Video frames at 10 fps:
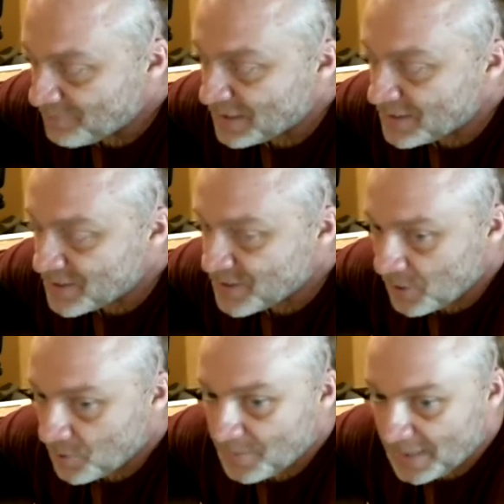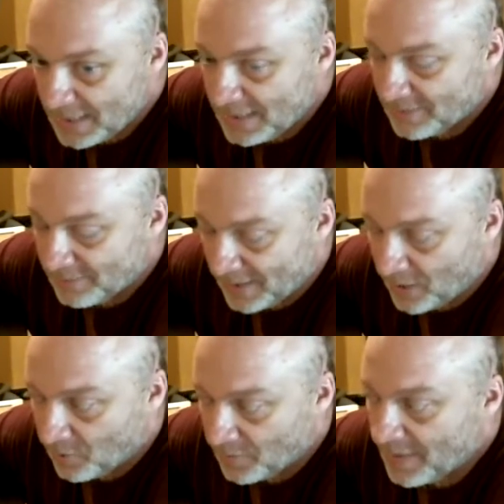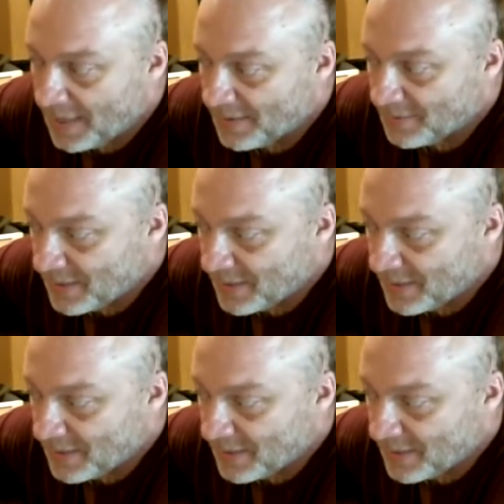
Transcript: getting so many now, And